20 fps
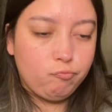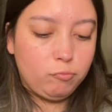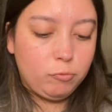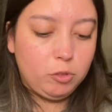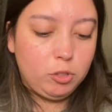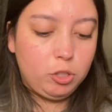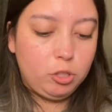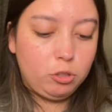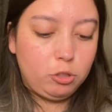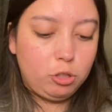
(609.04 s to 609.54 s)

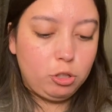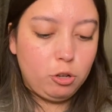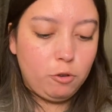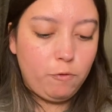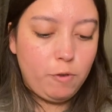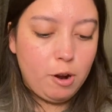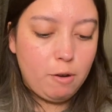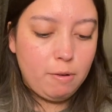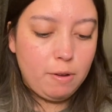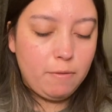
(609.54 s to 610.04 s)
So
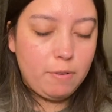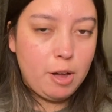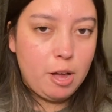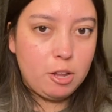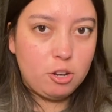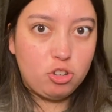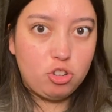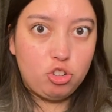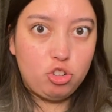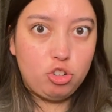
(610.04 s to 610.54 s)
far we've
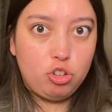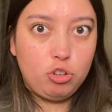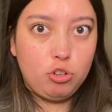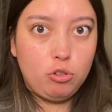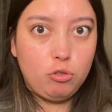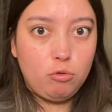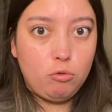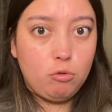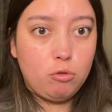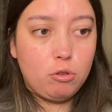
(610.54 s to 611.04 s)
got
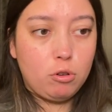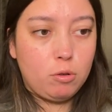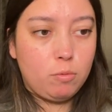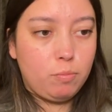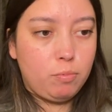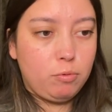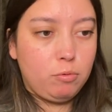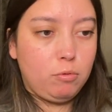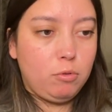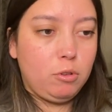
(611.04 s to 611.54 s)
2
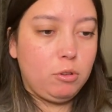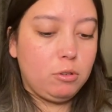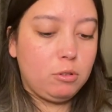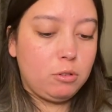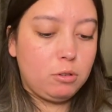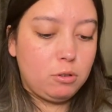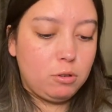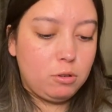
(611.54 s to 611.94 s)
good pulls.